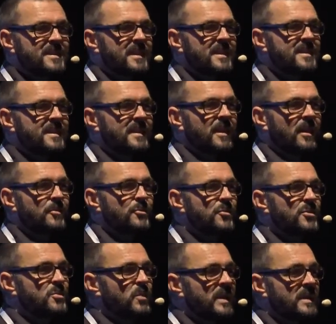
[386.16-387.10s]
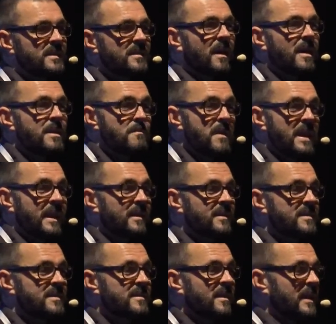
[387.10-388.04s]
the 1600s, when type
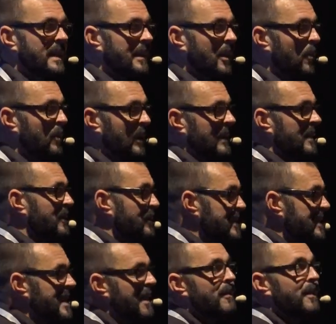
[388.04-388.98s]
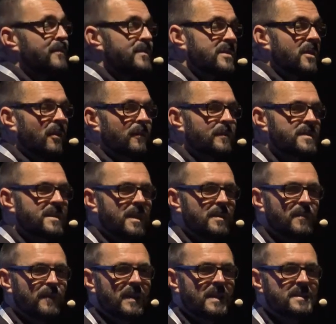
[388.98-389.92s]
makers started lobbing the serifs off
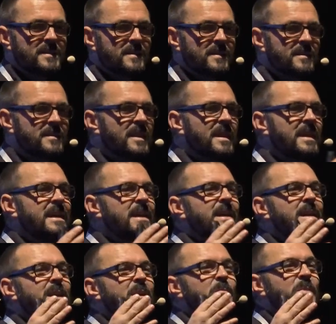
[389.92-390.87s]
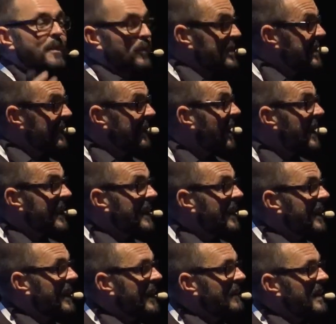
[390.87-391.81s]
typefaces, people didn't like
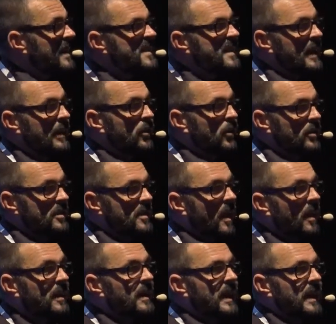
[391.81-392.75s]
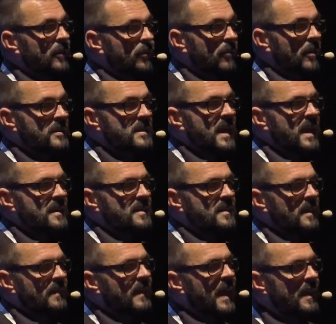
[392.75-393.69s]
it and they said it looked ugly and
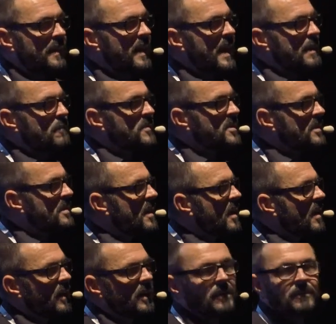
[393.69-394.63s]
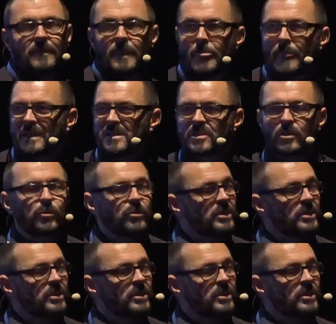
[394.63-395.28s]
grotesque, and that name stuck. And so